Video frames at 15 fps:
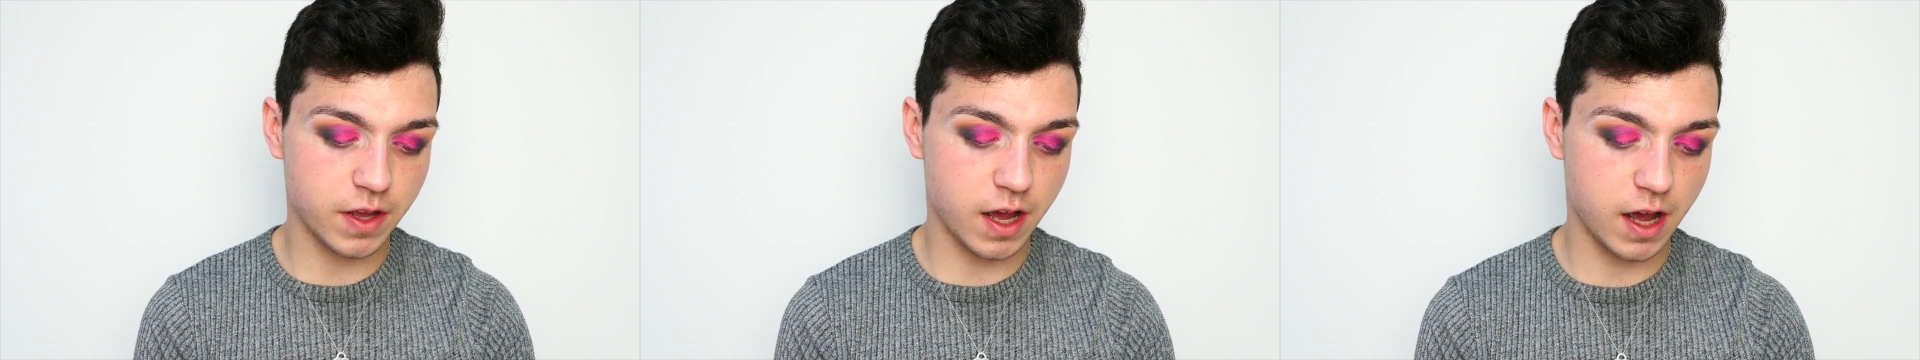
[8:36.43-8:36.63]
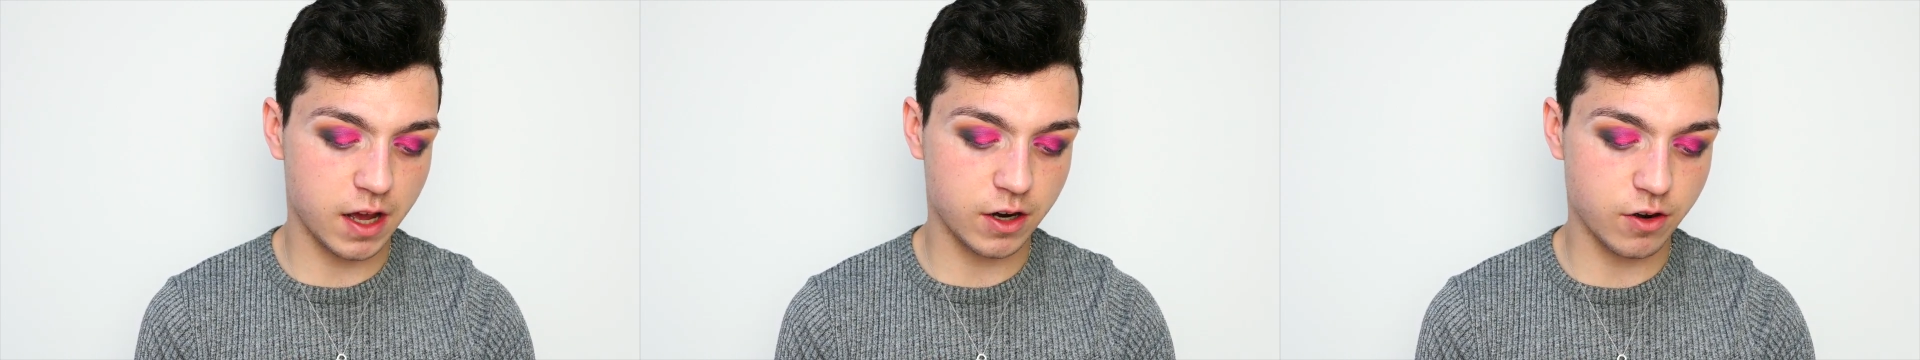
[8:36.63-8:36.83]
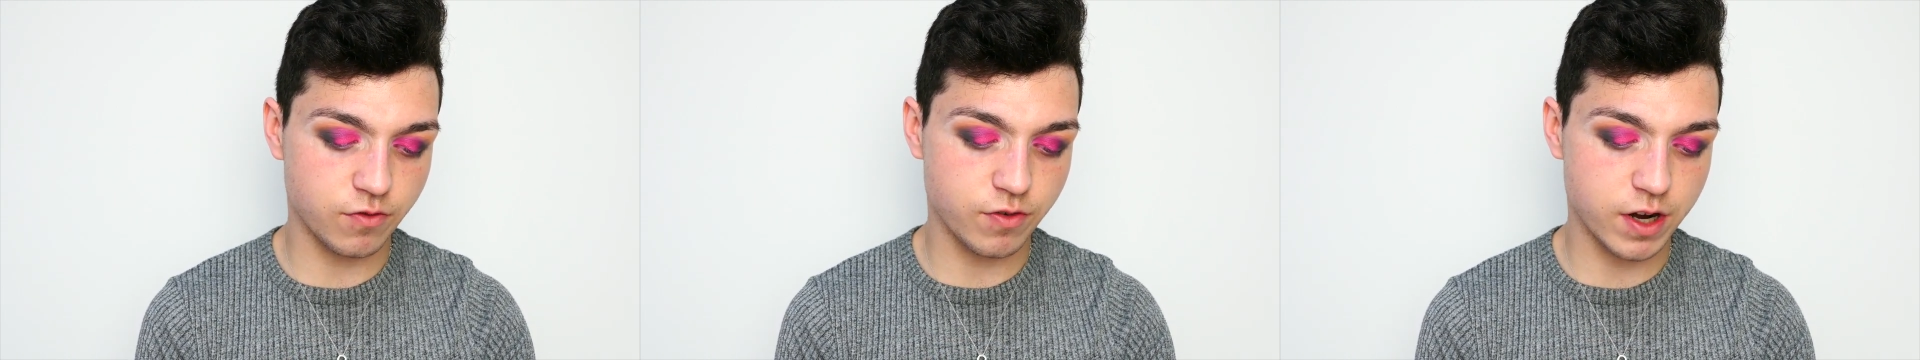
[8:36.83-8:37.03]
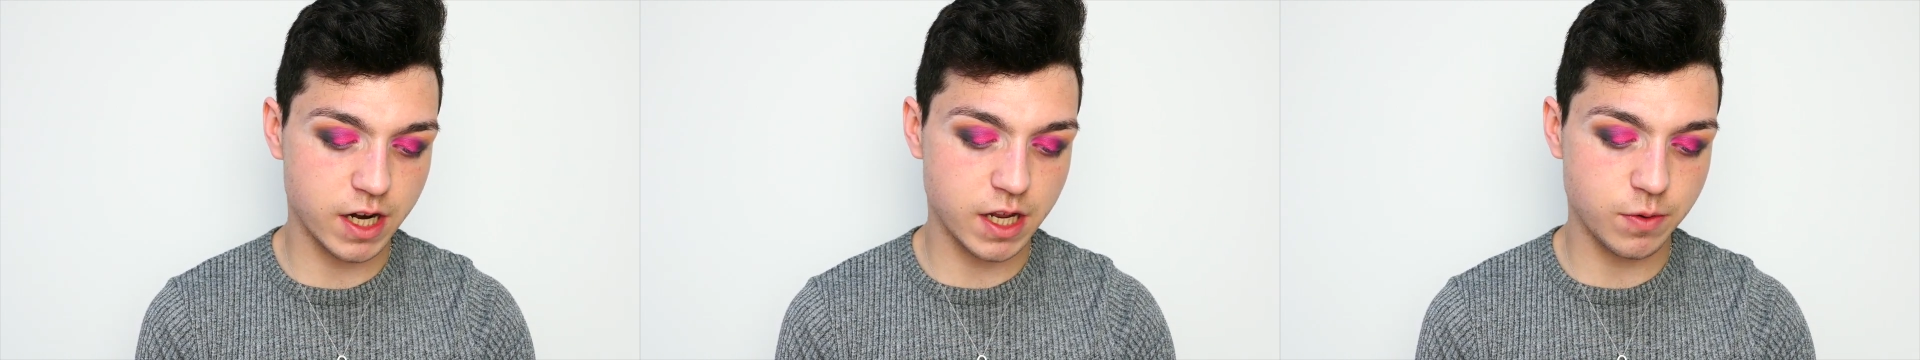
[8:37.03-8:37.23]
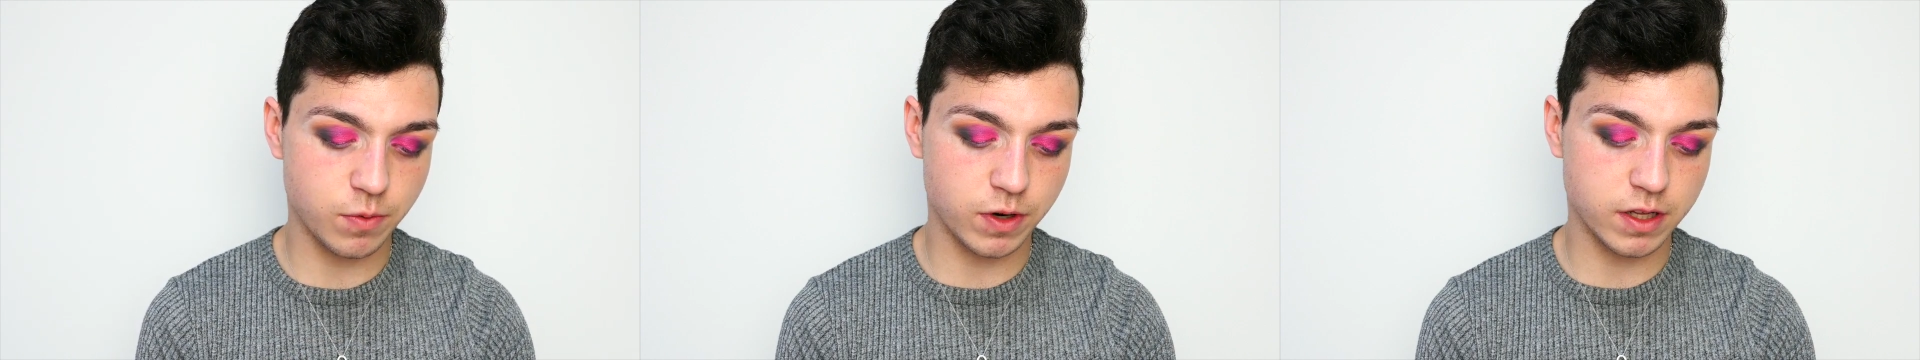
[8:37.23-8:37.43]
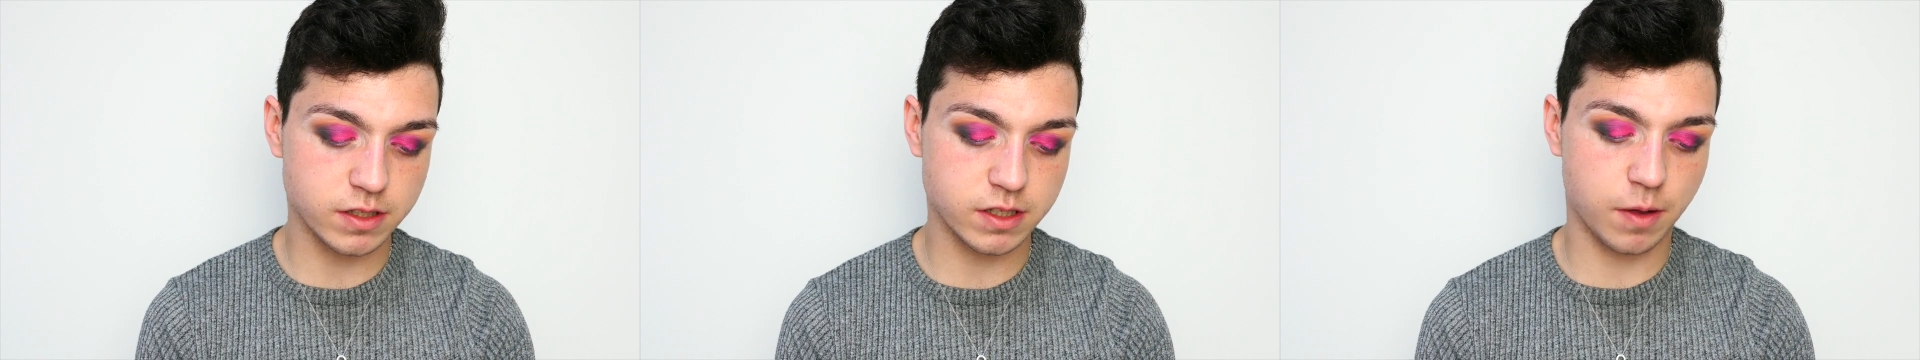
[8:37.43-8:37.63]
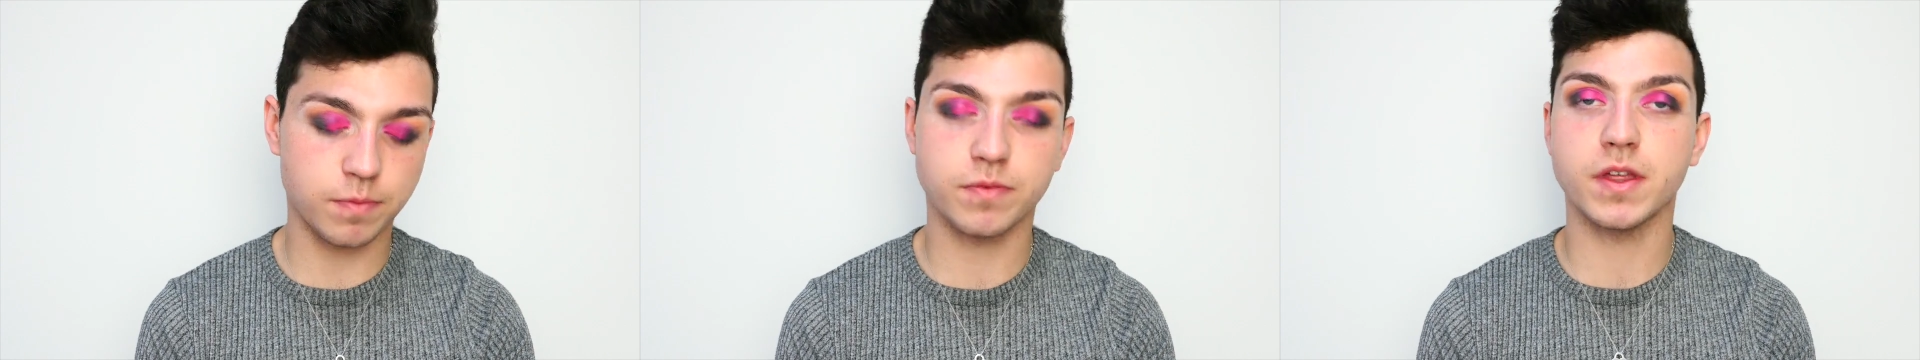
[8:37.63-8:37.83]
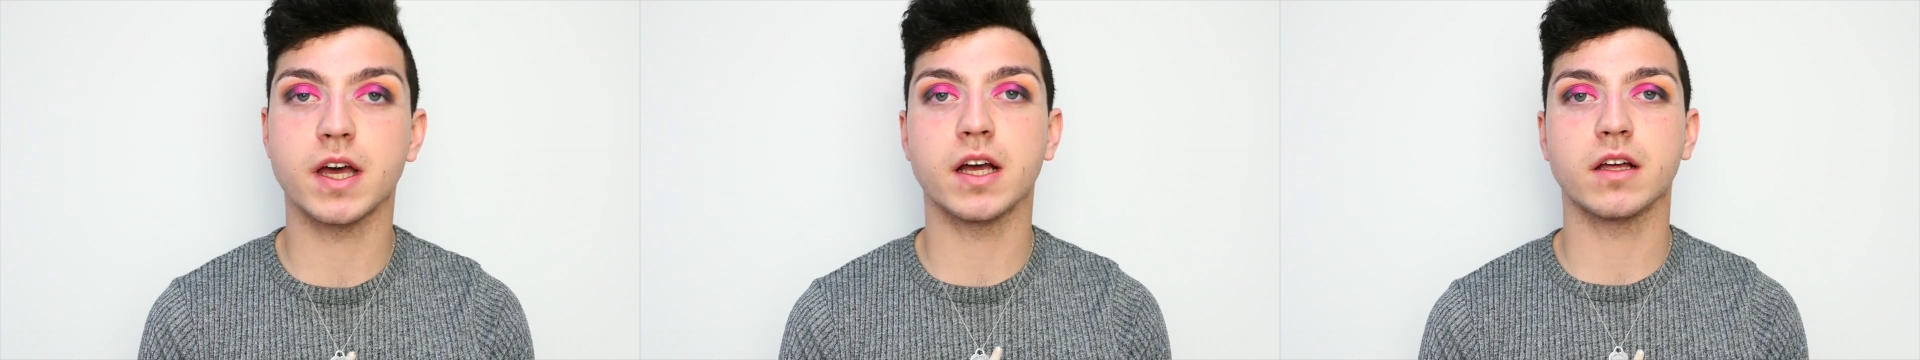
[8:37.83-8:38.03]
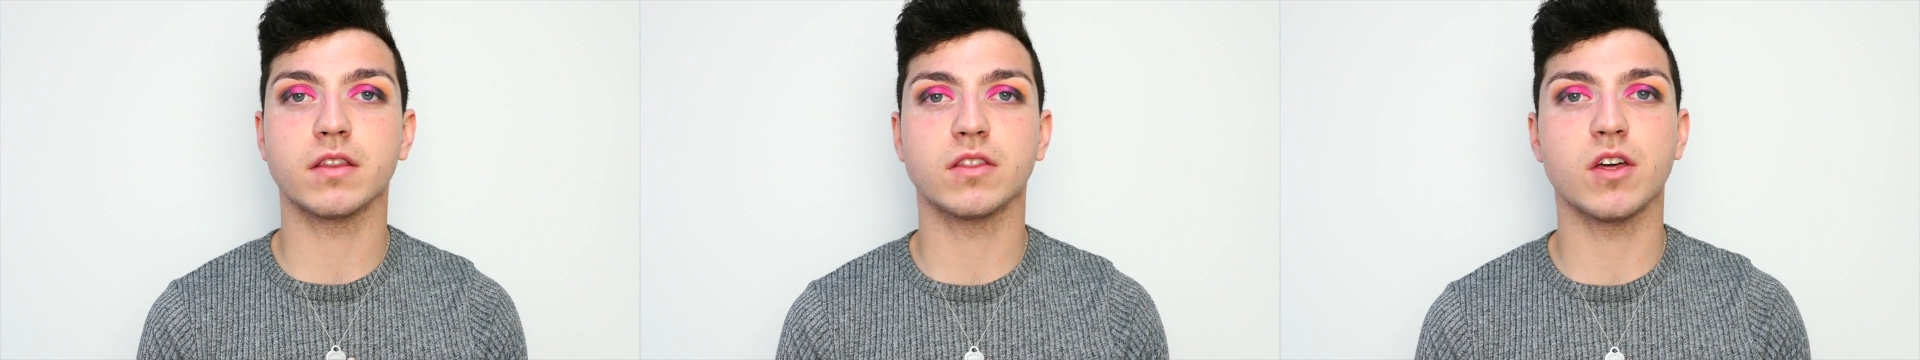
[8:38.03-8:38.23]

and I really wanted something